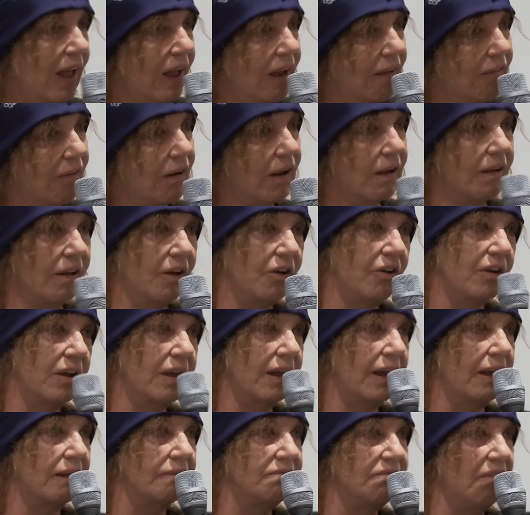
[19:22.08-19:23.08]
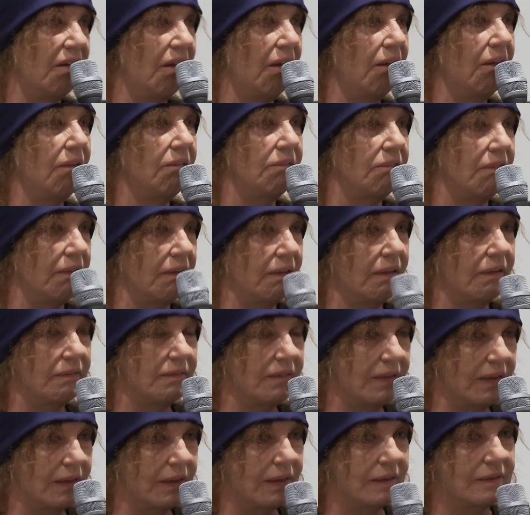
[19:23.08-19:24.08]
Here I go again.
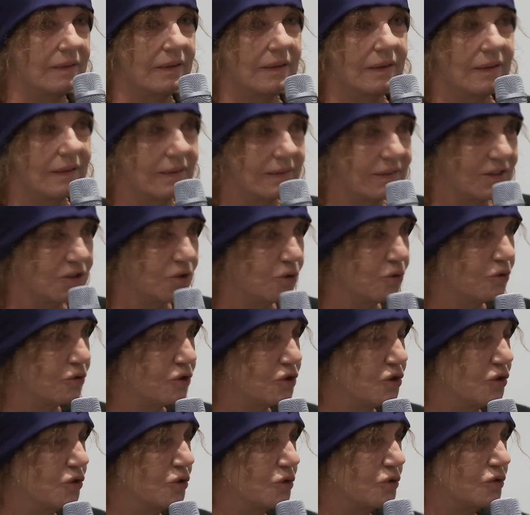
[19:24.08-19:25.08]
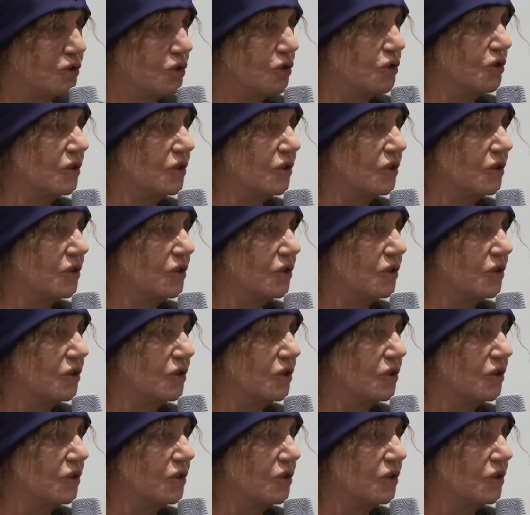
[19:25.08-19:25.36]
Talk.